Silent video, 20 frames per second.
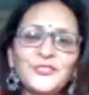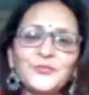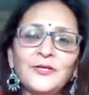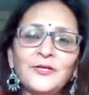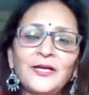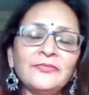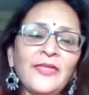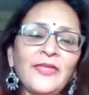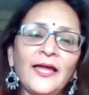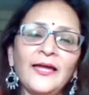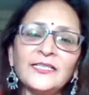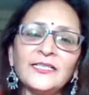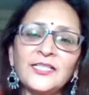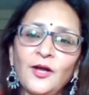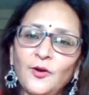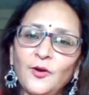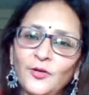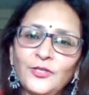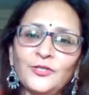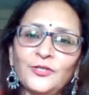and thanks to
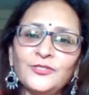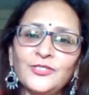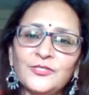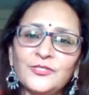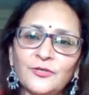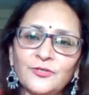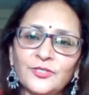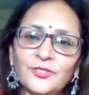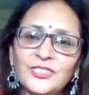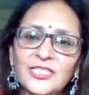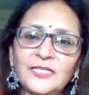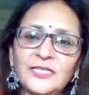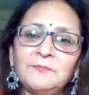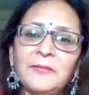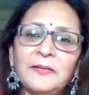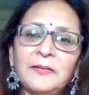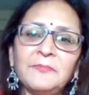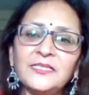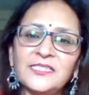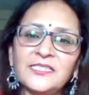all your team
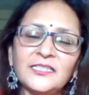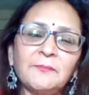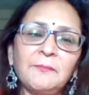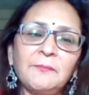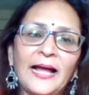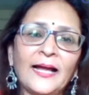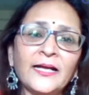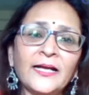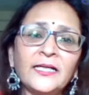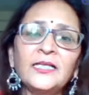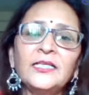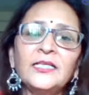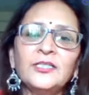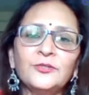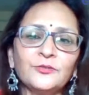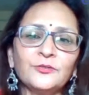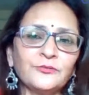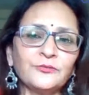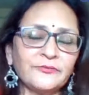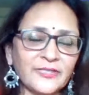members at the back
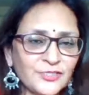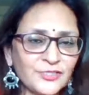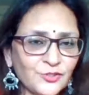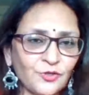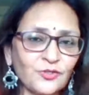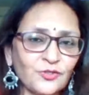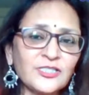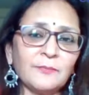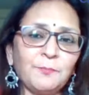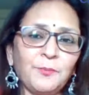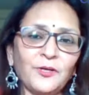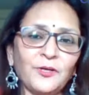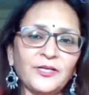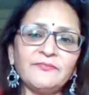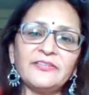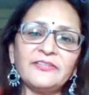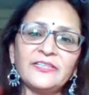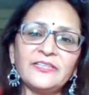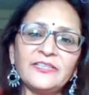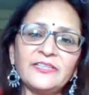who were so supportive
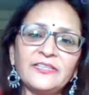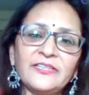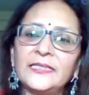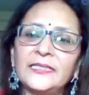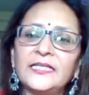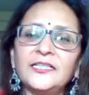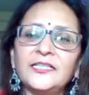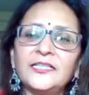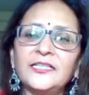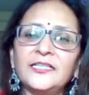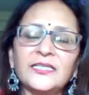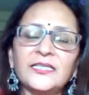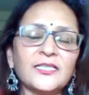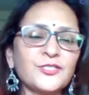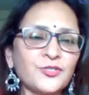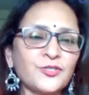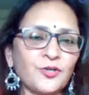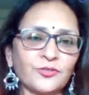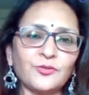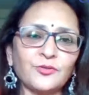and accommodated me at
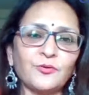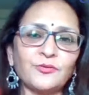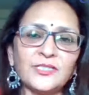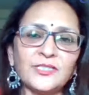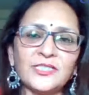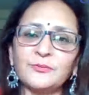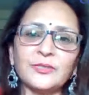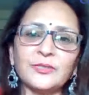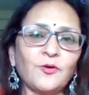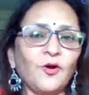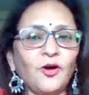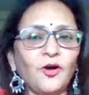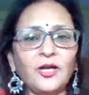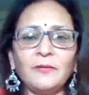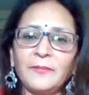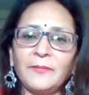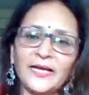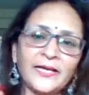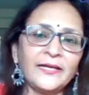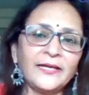short notice with all
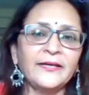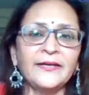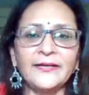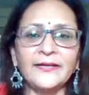my